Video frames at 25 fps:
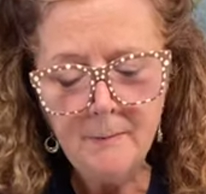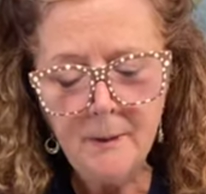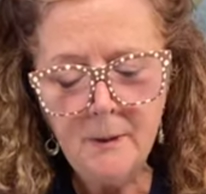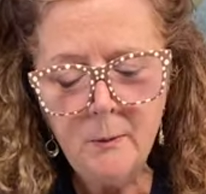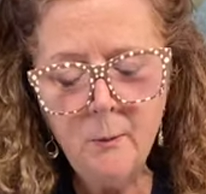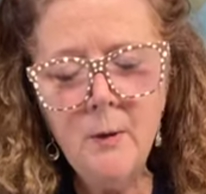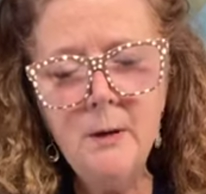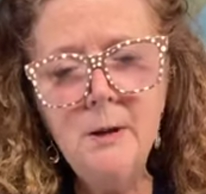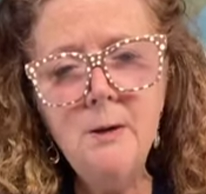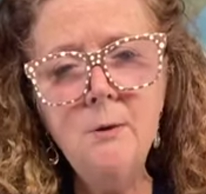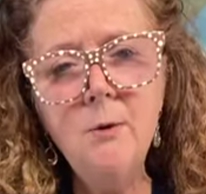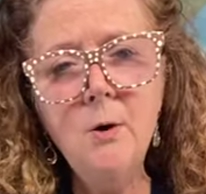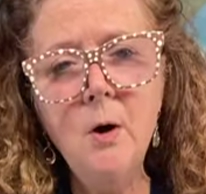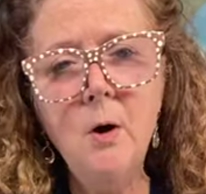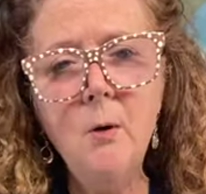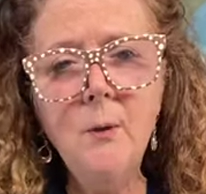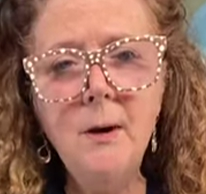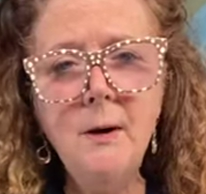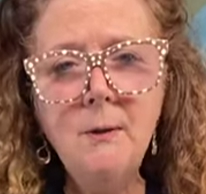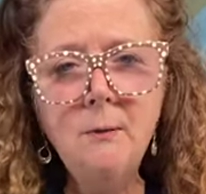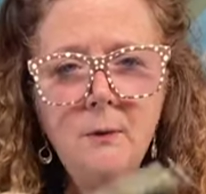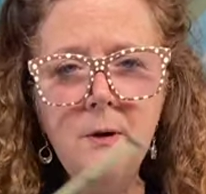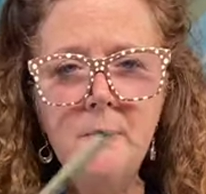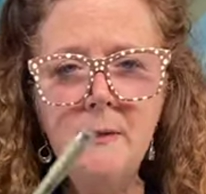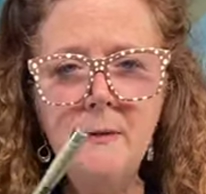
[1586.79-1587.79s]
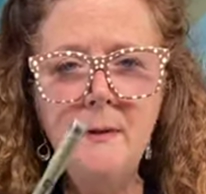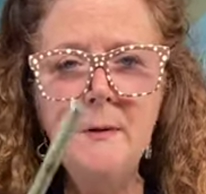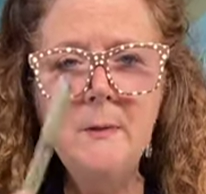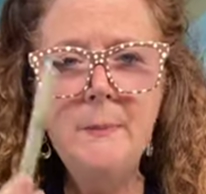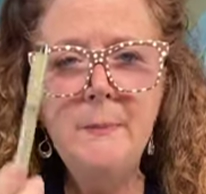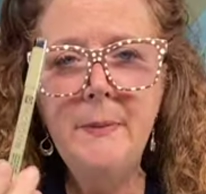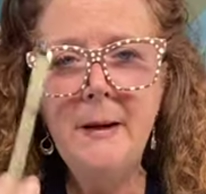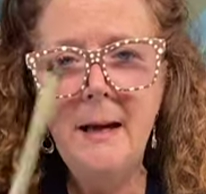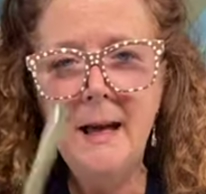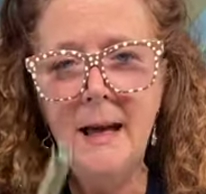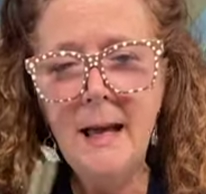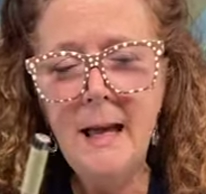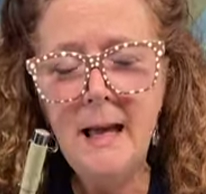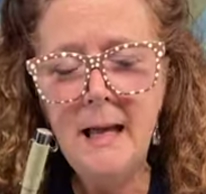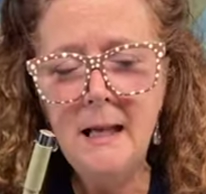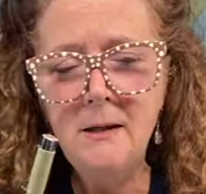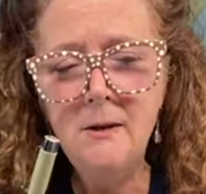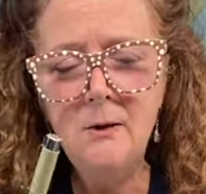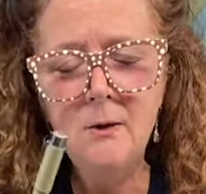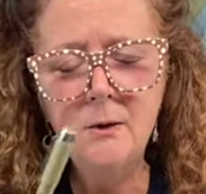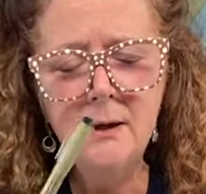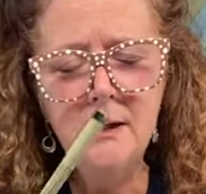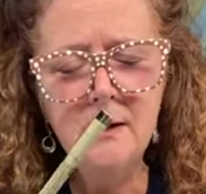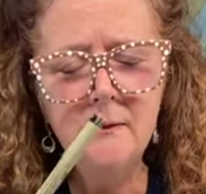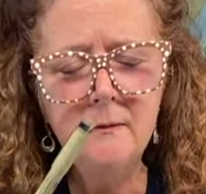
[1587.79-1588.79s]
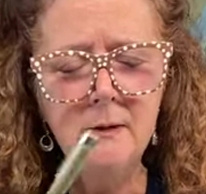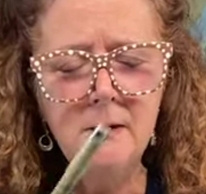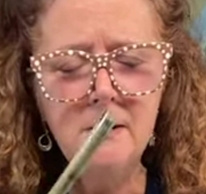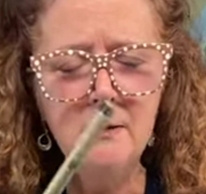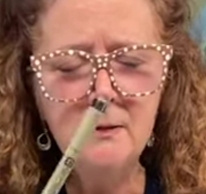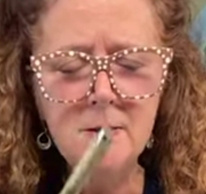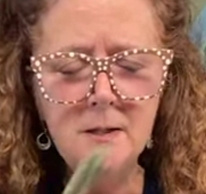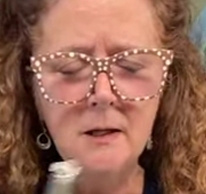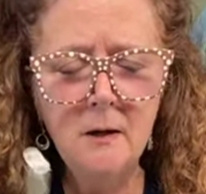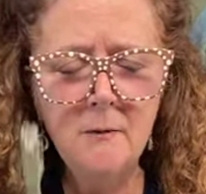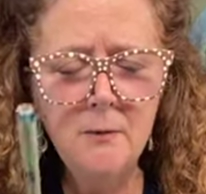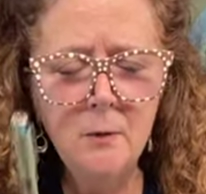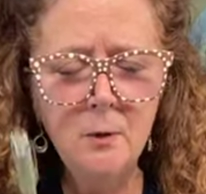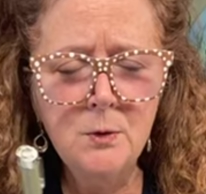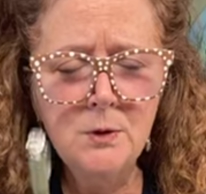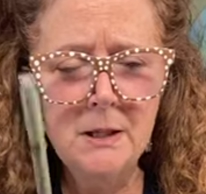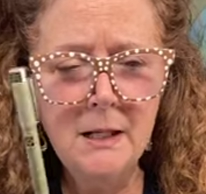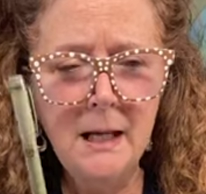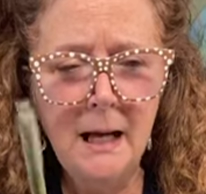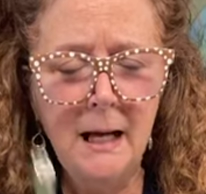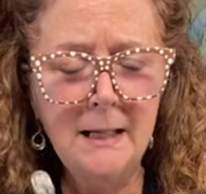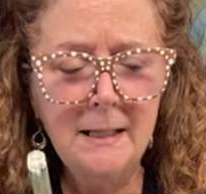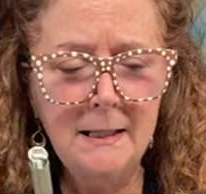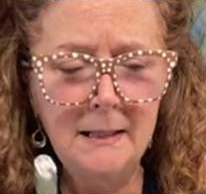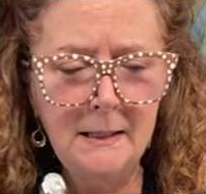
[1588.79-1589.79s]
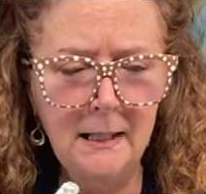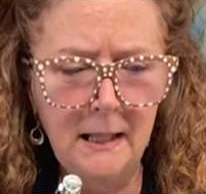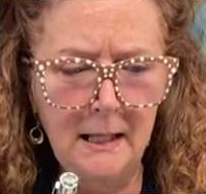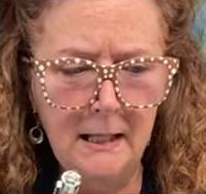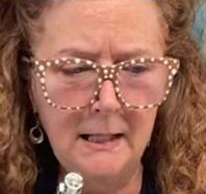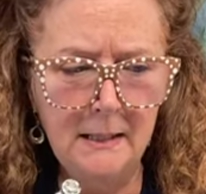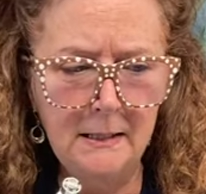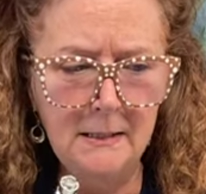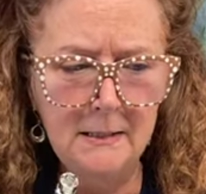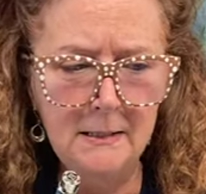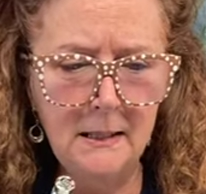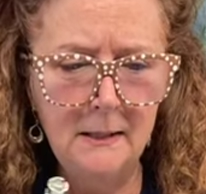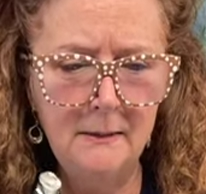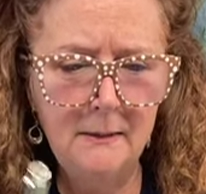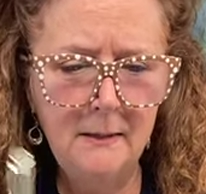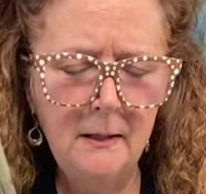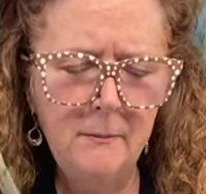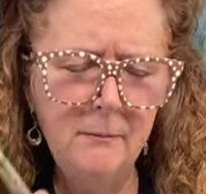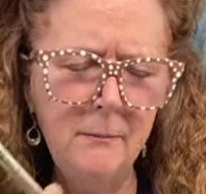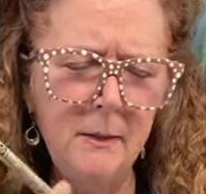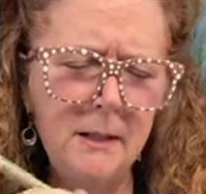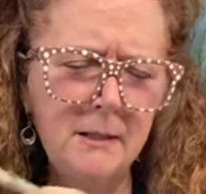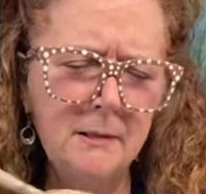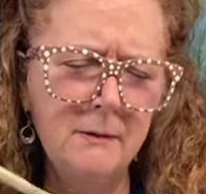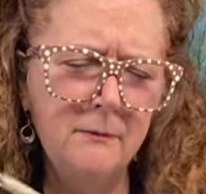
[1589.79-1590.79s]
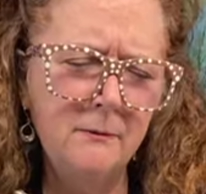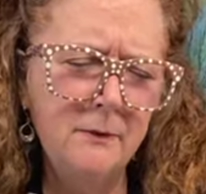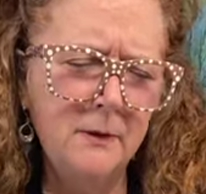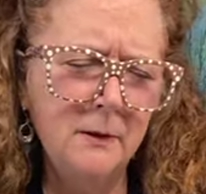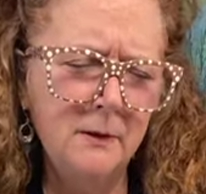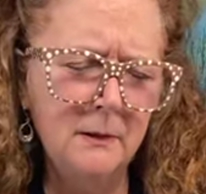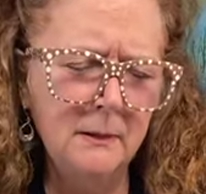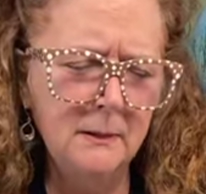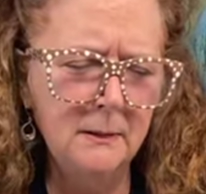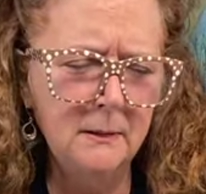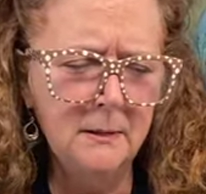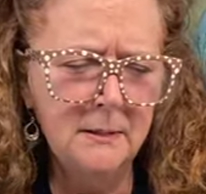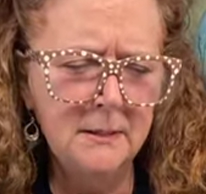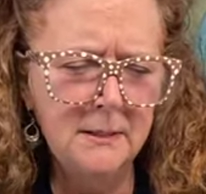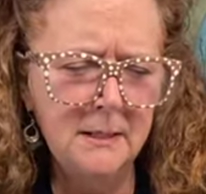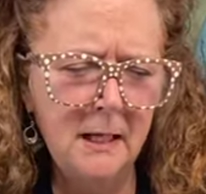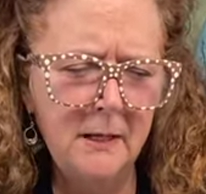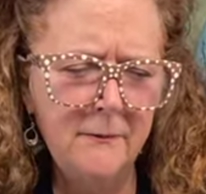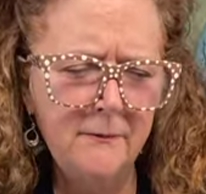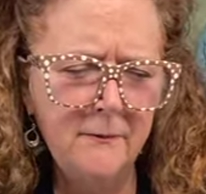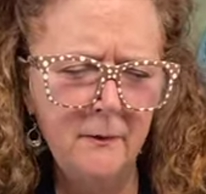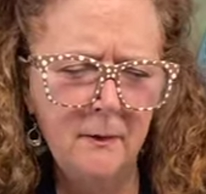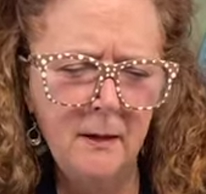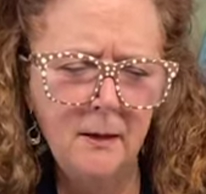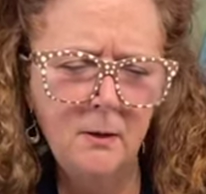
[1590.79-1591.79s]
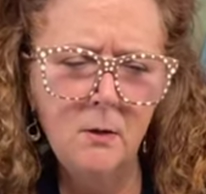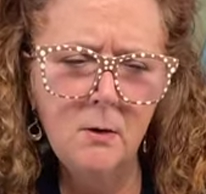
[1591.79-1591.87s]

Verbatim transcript: But when you go in with your pen, you're giving yourself those guidelines, and that makes it feel a little safer.